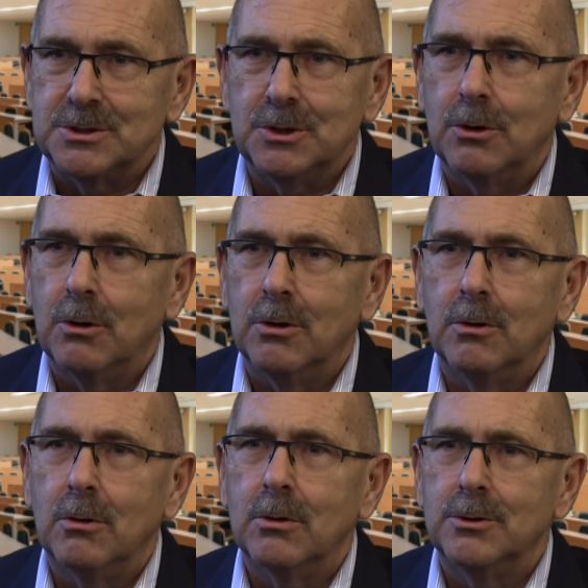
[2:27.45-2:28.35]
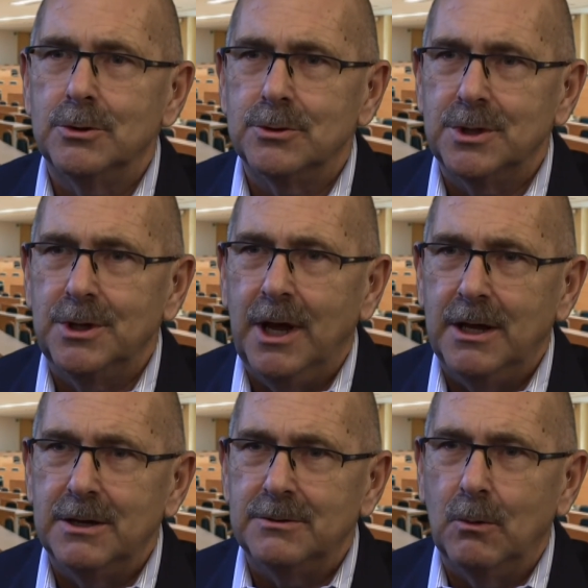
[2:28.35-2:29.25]
As you heard earlier
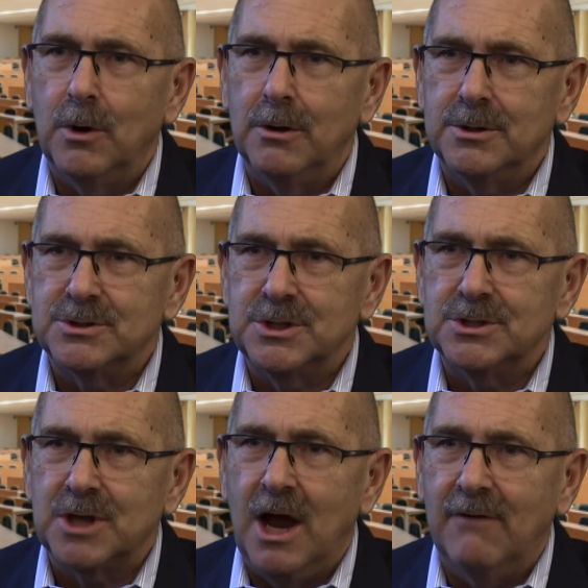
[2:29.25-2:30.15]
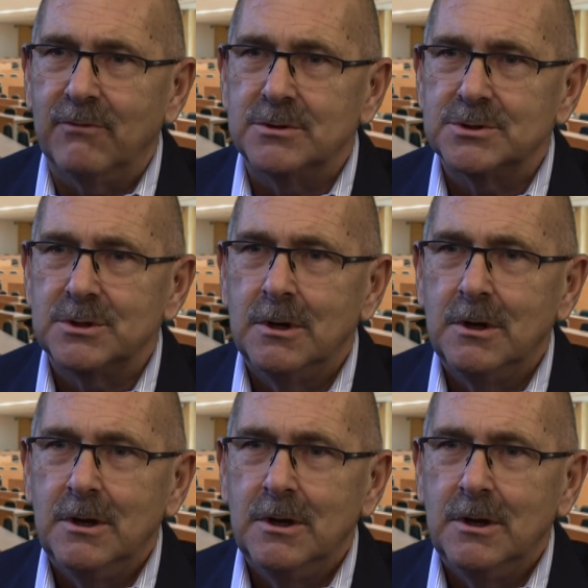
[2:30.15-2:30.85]
today at the Rare Disease Conference,